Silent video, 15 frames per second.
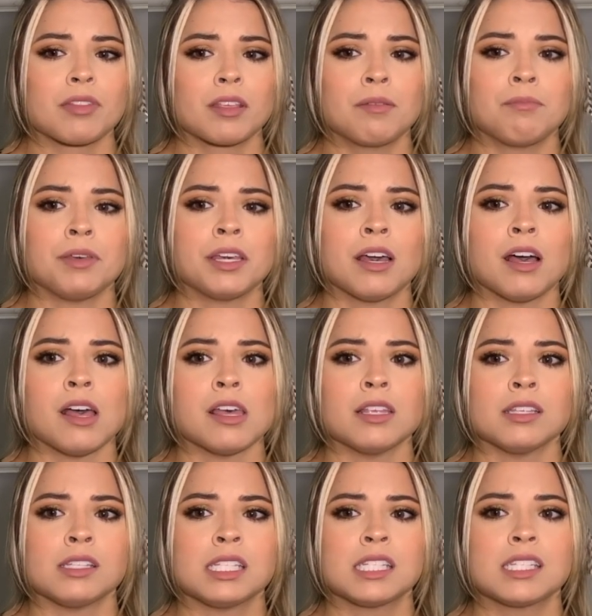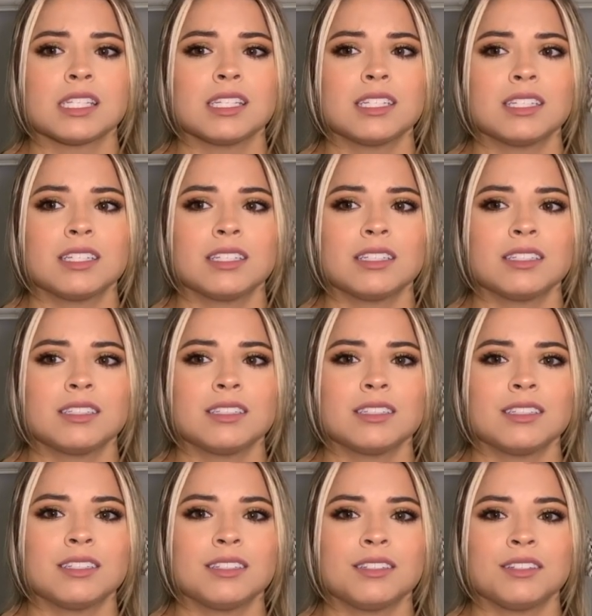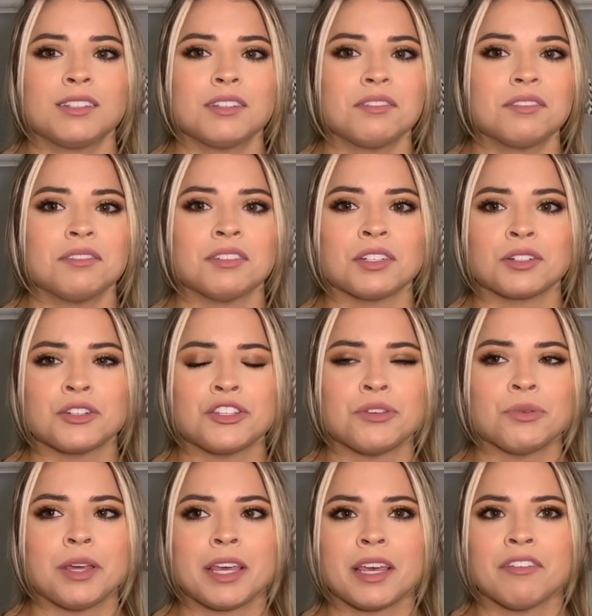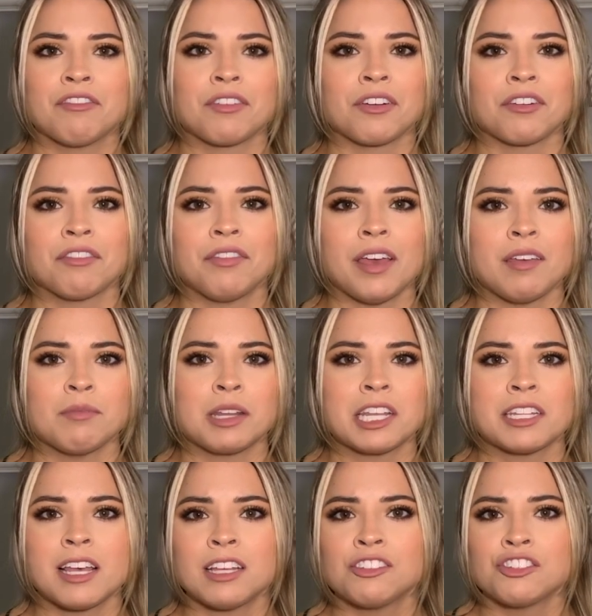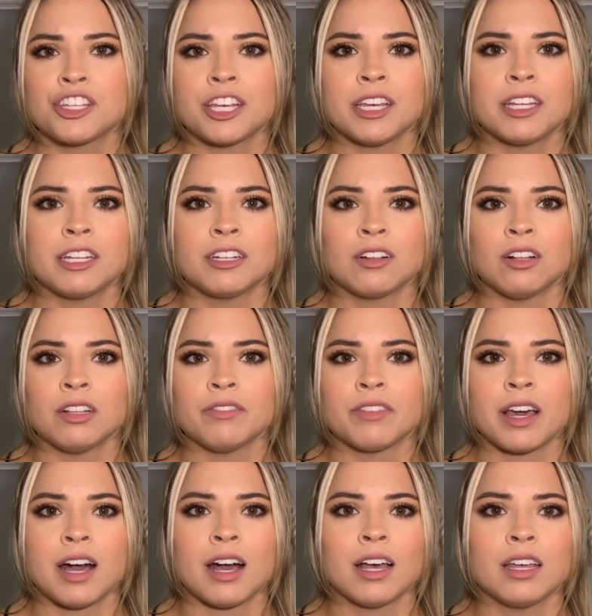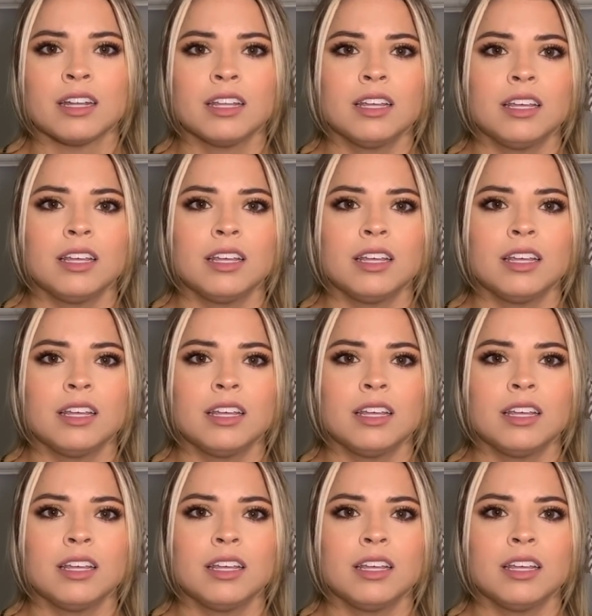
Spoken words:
because they're doing it for fame and attention and all of that.